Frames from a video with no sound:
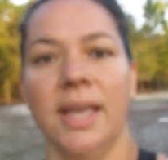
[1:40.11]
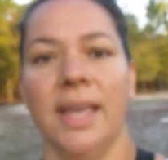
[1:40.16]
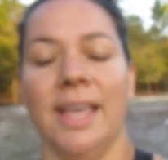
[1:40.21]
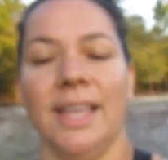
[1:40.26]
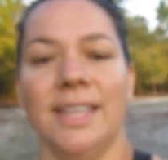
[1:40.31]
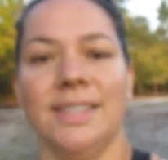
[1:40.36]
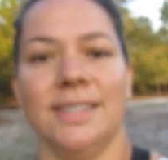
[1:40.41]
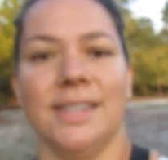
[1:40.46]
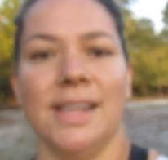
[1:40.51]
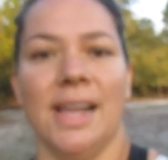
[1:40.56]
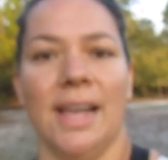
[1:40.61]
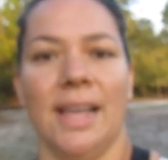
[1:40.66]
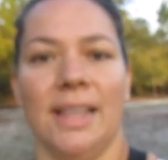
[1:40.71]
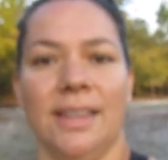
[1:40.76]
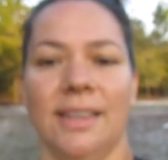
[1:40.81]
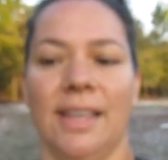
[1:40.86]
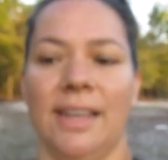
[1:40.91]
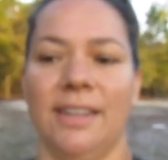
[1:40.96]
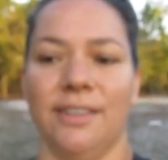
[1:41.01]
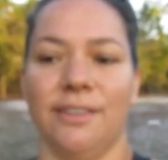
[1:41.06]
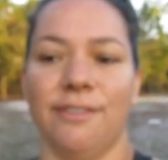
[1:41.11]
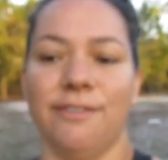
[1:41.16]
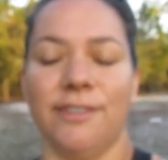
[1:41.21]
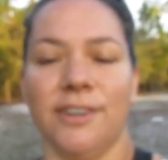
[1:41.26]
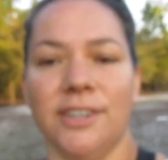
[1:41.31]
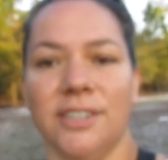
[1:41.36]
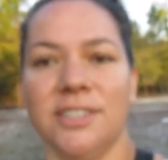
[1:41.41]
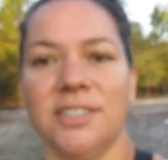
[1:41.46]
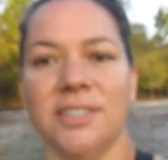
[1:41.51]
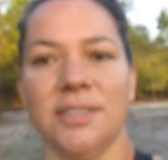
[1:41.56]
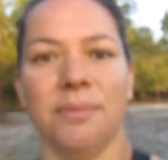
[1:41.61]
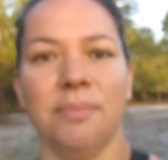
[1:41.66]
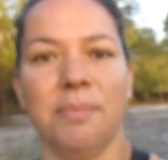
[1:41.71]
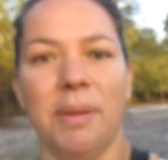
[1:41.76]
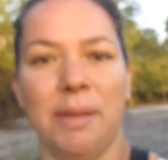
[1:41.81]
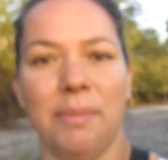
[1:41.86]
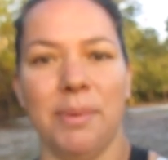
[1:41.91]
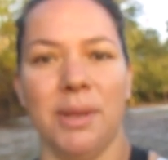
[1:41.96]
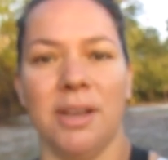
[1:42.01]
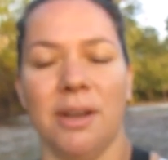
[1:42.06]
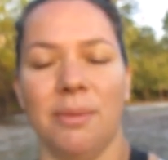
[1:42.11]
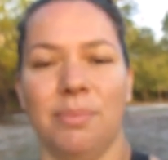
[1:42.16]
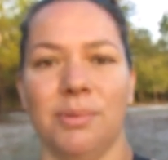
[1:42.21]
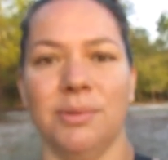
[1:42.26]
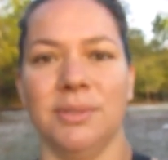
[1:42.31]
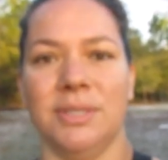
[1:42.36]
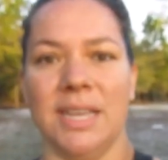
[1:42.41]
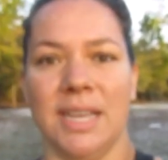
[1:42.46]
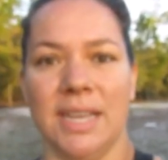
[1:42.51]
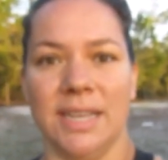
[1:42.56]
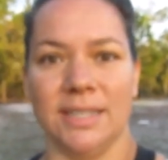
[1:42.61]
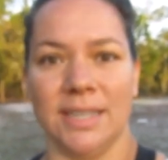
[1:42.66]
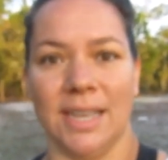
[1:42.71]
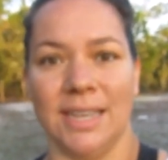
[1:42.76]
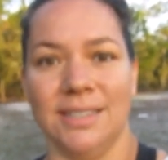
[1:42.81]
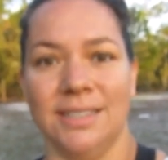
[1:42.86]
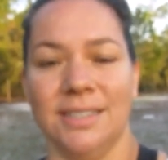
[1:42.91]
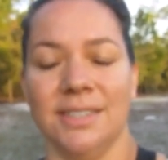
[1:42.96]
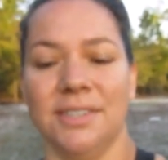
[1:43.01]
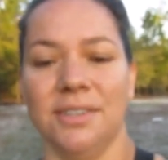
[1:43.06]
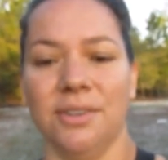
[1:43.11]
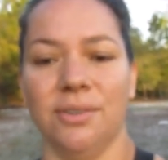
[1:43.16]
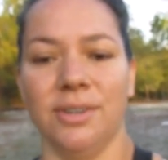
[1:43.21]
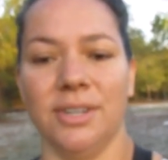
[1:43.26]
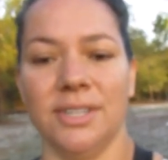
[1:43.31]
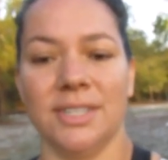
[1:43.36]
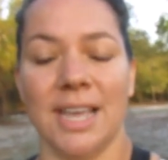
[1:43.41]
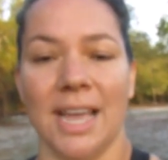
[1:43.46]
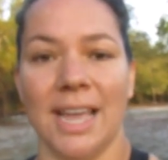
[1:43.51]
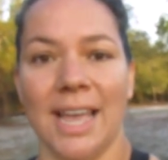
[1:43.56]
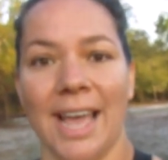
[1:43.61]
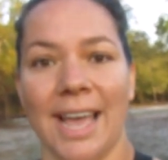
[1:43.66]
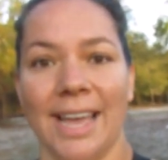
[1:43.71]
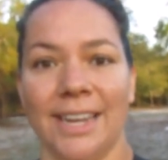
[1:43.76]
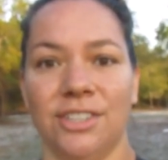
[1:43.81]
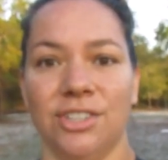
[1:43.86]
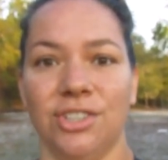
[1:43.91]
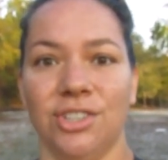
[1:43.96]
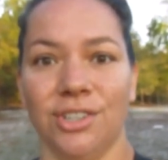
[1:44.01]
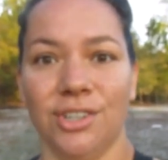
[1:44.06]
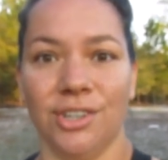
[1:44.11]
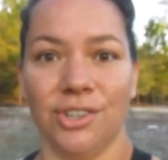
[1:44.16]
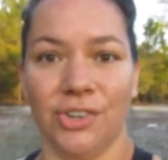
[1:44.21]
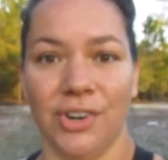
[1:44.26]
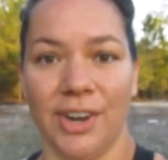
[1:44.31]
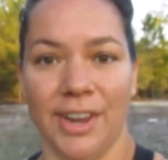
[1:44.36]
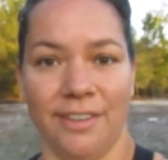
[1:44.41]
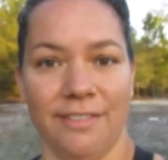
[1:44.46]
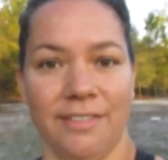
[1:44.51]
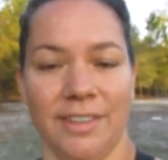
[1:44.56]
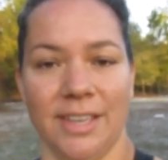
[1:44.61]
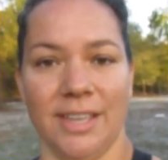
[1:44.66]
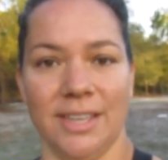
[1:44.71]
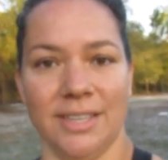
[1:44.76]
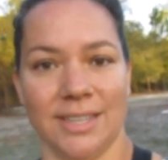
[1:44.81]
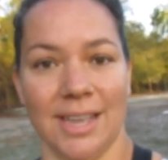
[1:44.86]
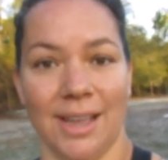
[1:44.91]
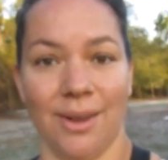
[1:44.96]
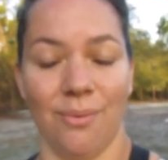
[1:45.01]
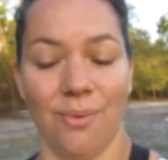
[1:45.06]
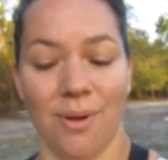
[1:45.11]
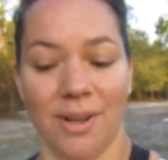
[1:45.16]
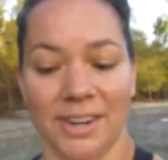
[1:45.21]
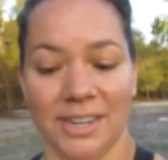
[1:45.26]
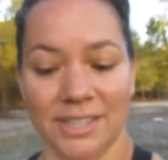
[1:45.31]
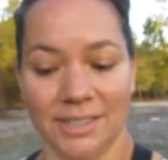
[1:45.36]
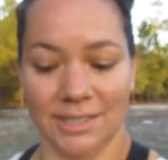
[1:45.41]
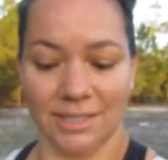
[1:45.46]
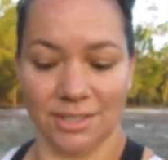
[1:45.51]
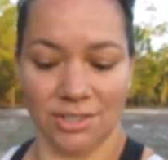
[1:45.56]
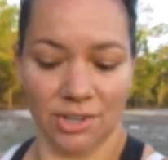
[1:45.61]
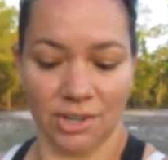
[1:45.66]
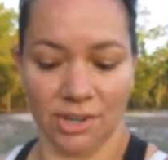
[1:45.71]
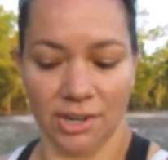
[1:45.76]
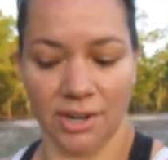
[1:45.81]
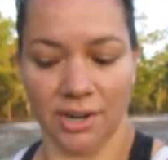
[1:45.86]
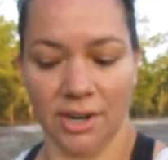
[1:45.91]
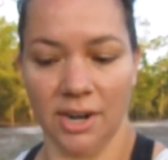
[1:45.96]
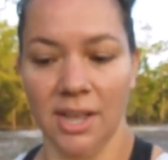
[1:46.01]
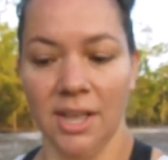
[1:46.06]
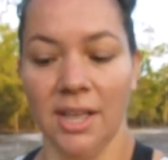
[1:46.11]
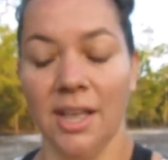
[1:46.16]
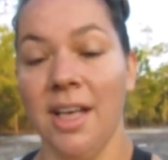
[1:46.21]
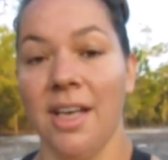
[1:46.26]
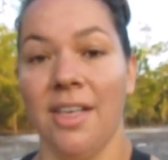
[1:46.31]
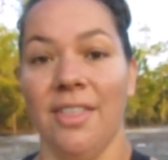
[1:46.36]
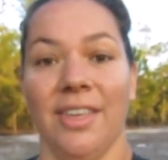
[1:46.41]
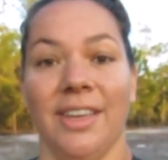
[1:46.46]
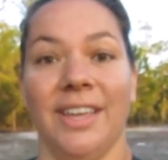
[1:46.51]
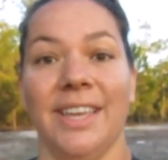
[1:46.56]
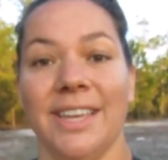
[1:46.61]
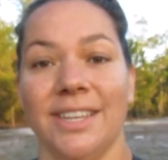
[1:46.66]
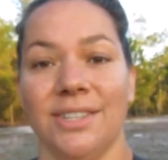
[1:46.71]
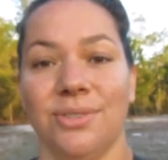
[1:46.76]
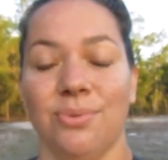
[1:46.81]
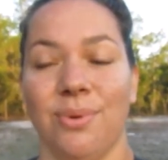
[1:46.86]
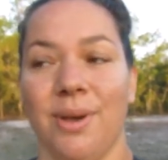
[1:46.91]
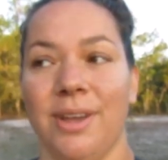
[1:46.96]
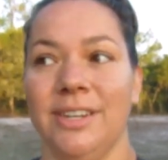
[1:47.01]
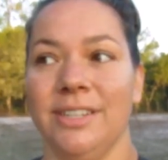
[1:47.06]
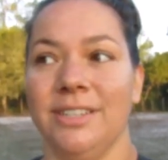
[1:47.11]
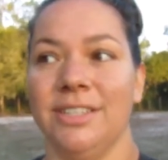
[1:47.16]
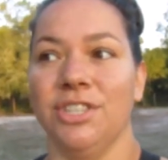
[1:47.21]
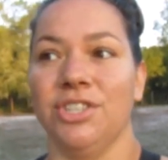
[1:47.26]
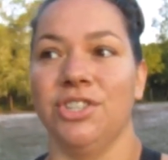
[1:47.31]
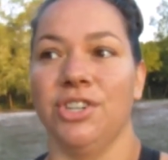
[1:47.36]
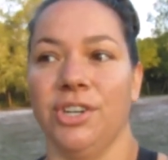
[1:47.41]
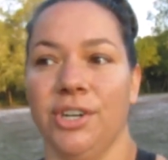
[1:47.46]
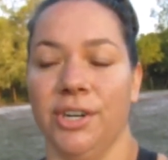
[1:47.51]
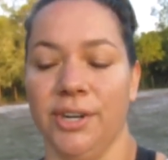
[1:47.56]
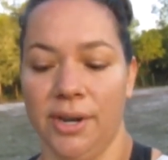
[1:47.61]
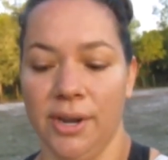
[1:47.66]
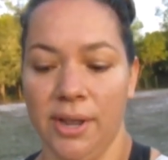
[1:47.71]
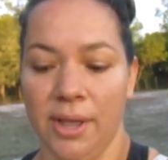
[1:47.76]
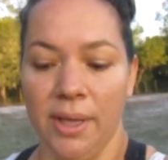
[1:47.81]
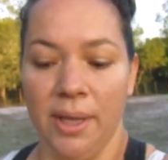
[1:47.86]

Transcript: is that like the first maybe couple days I did notice I had sugar cravings, I wanted dessert, the kids wanted dessert,